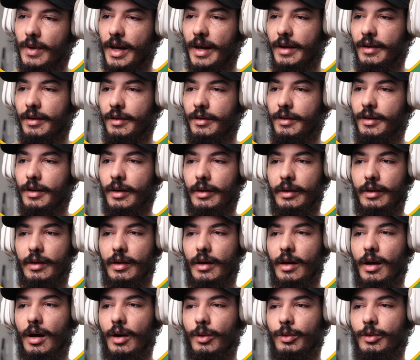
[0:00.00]
edit
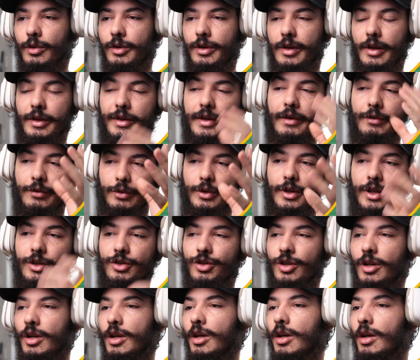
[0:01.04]
the
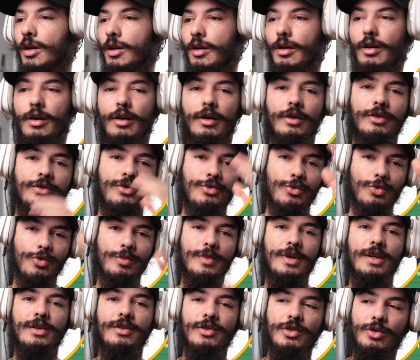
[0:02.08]
footage,
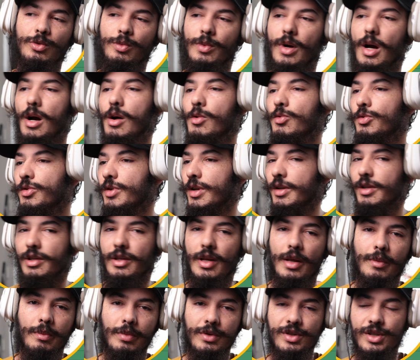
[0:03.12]
zoom in, zoom out, and
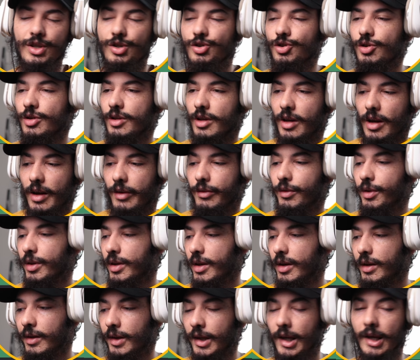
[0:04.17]
then position and
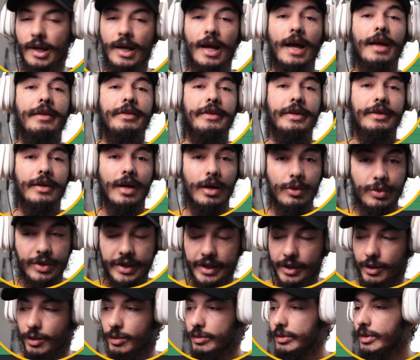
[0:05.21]
everything, and then
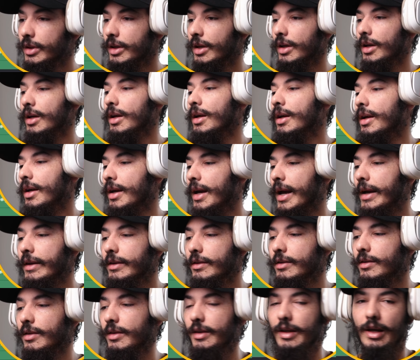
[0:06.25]
audio,
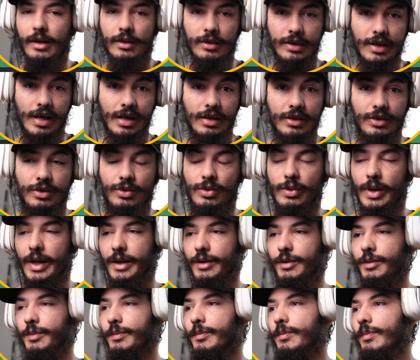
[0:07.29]
and then color
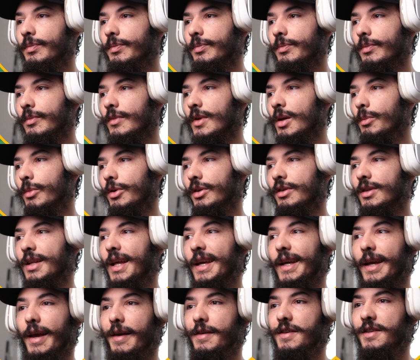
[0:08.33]
grade. But
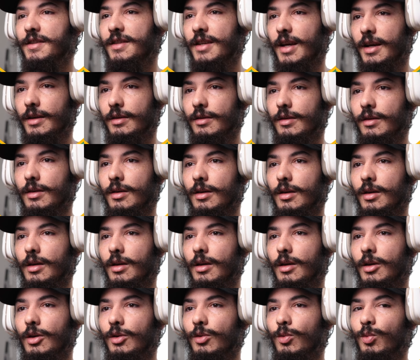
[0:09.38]
like I said,
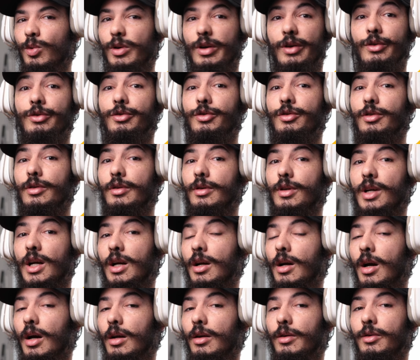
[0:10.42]
we don't
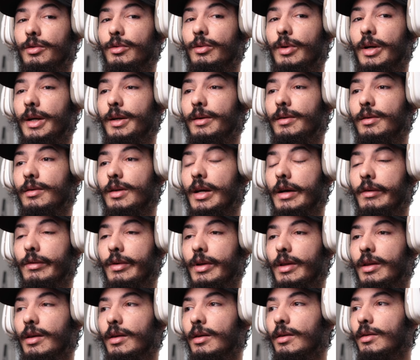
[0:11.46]
color grade
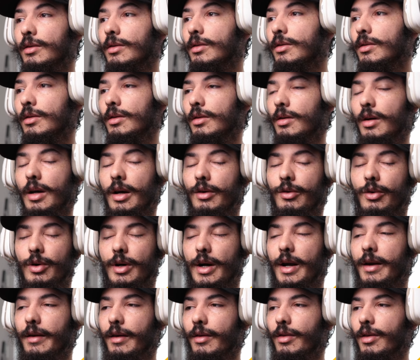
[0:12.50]
everything or
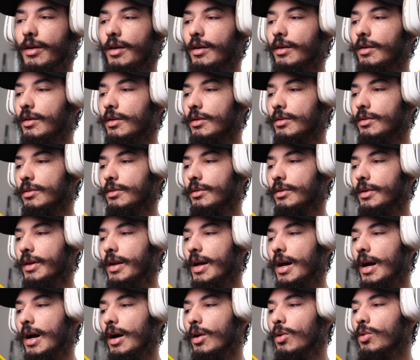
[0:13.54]
anything
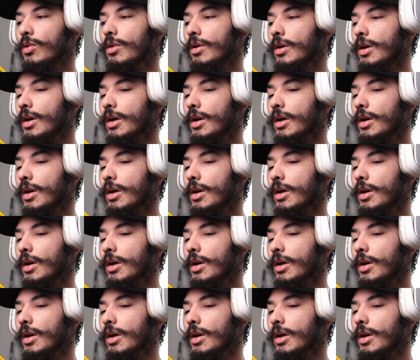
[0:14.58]
now.